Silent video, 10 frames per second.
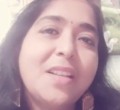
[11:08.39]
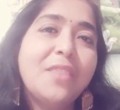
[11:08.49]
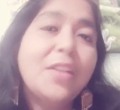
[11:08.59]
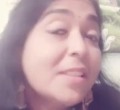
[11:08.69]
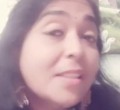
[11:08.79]

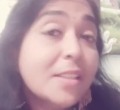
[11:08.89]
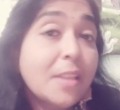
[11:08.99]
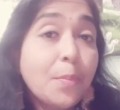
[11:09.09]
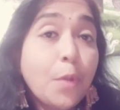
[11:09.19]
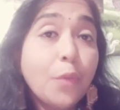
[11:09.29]
First
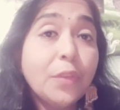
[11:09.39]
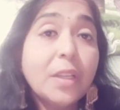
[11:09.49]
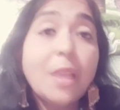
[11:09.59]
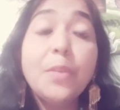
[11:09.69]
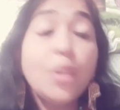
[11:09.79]
step of the
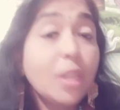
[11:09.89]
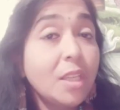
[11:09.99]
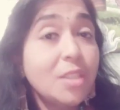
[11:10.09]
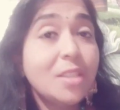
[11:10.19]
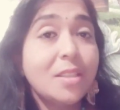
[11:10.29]

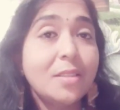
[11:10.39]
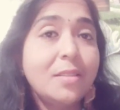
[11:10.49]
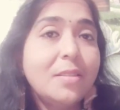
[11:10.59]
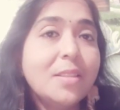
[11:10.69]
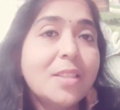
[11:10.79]
communication
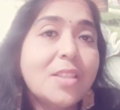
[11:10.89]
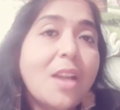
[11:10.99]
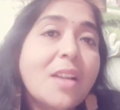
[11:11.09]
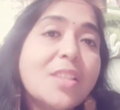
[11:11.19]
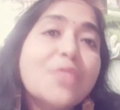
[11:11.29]

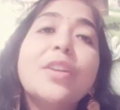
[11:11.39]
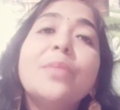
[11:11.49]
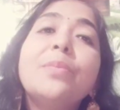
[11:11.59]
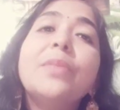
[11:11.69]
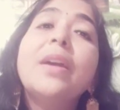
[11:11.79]
starts
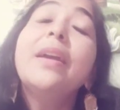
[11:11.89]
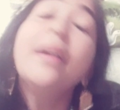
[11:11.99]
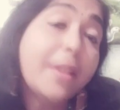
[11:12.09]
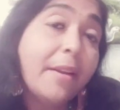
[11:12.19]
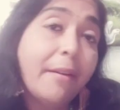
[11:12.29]
from
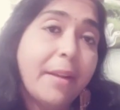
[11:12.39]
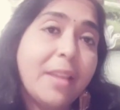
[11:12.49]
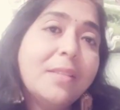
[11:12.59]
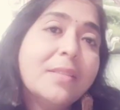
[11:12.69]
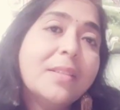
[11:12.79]
hearing.